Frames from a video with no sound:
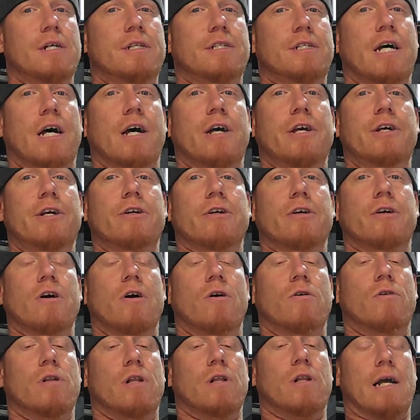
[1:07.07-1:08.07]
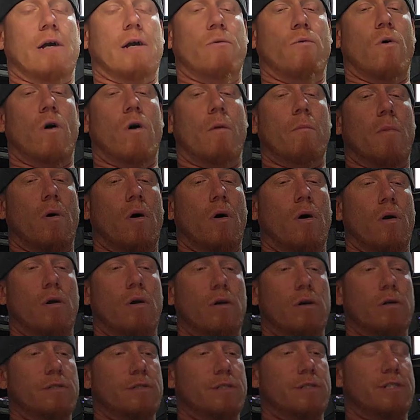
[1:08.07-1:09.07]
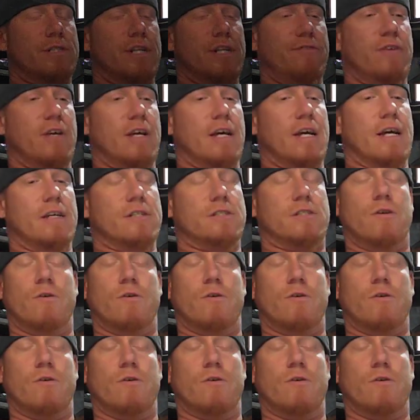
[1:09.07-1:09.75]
tell you to go to like Walmart and CVS,